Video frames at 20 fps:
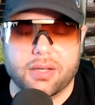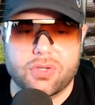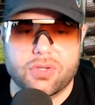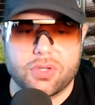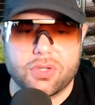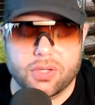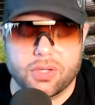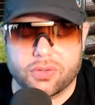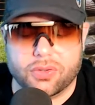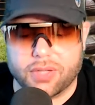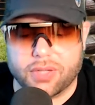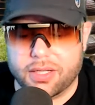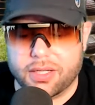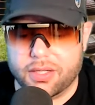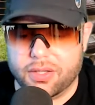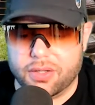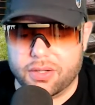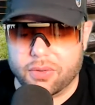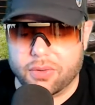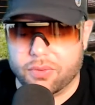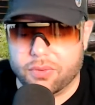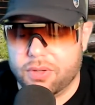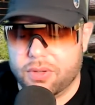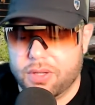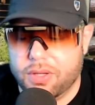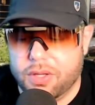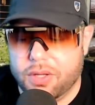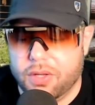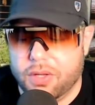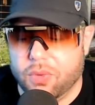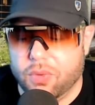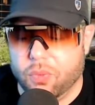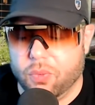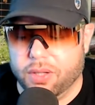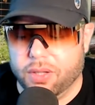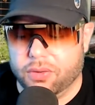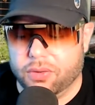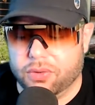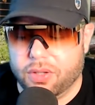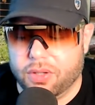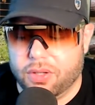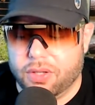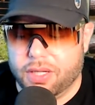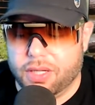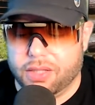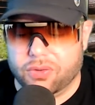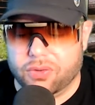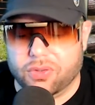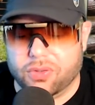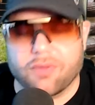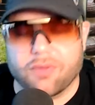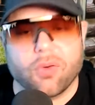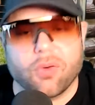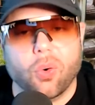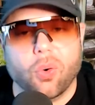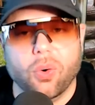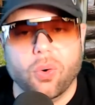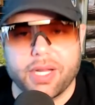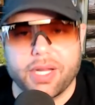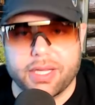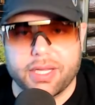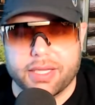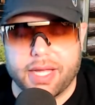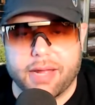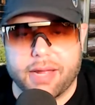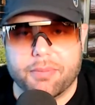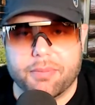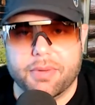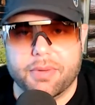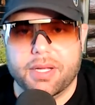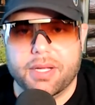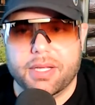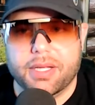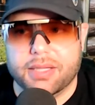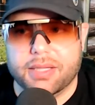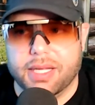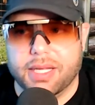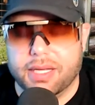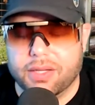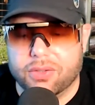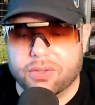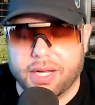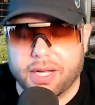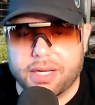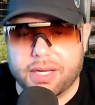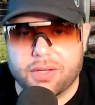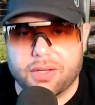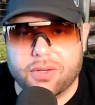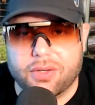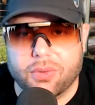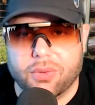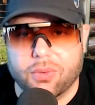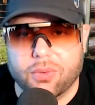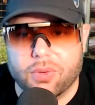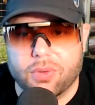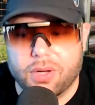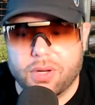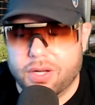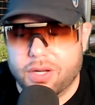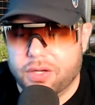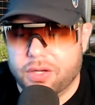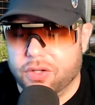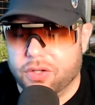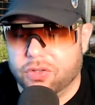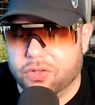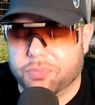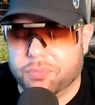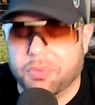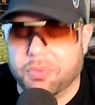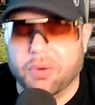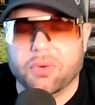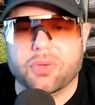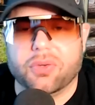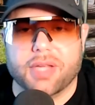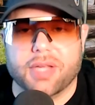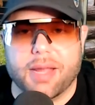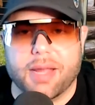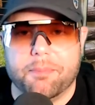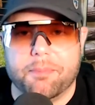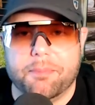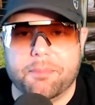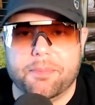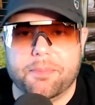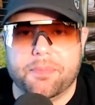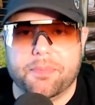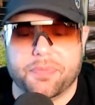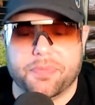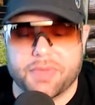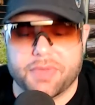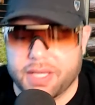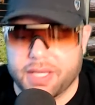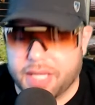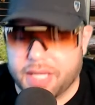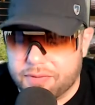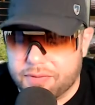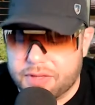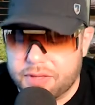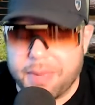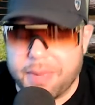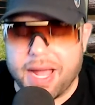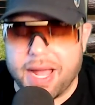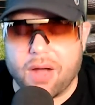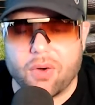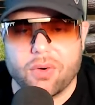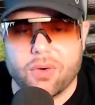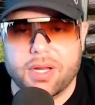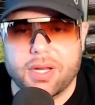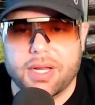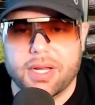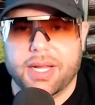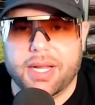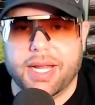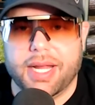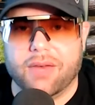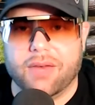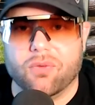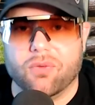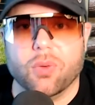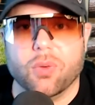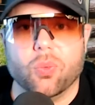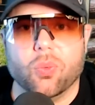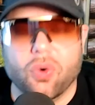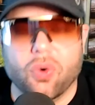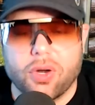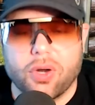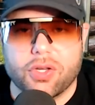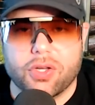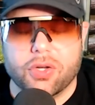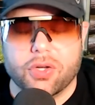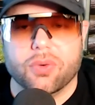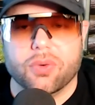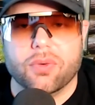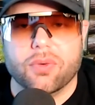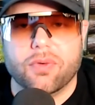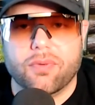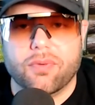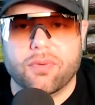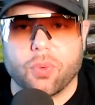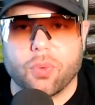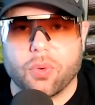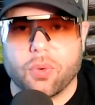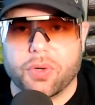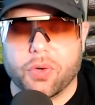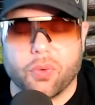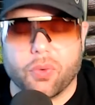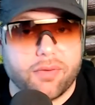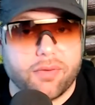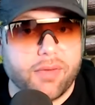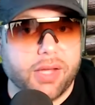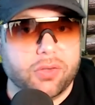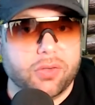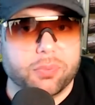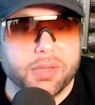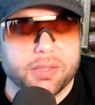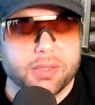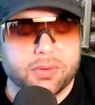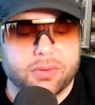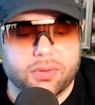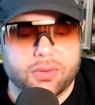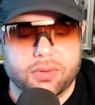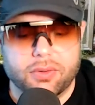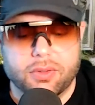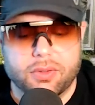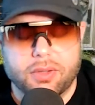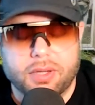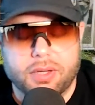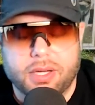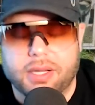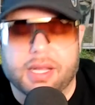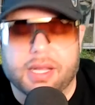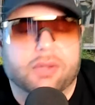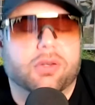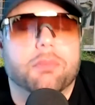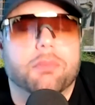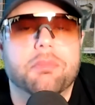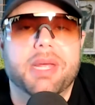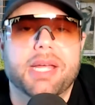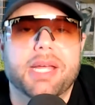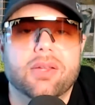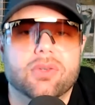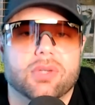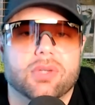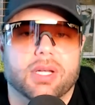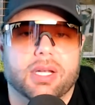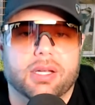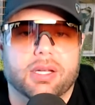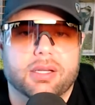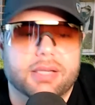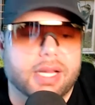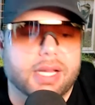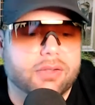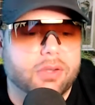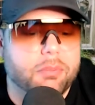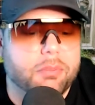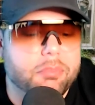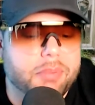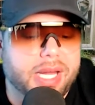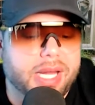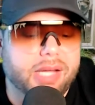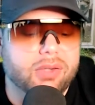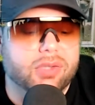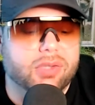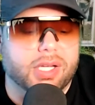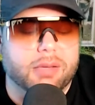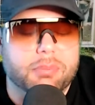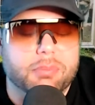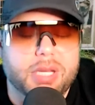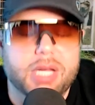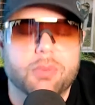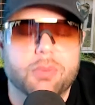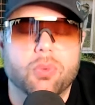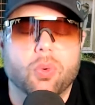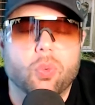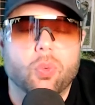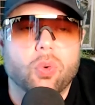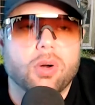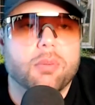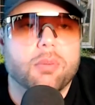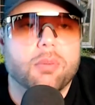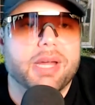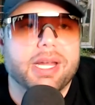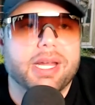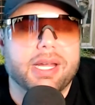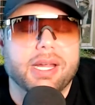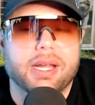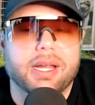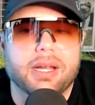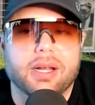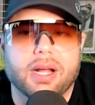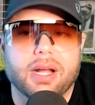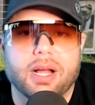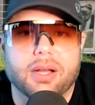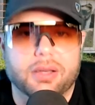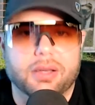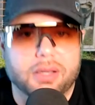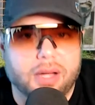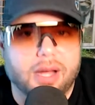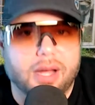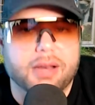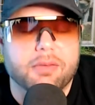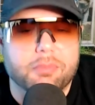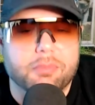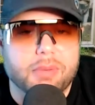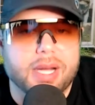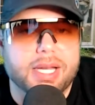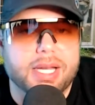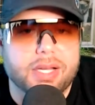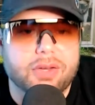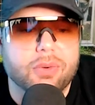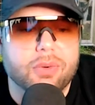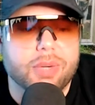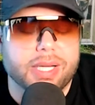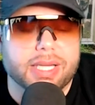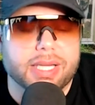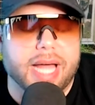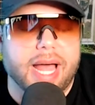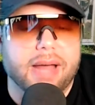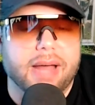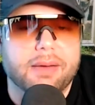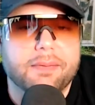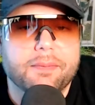decided to do was, instead of hoarding them, they decided to disperse them, give them out, and reward you for your investments. That's amazing. That's amazing. People were making a lot of money doing that.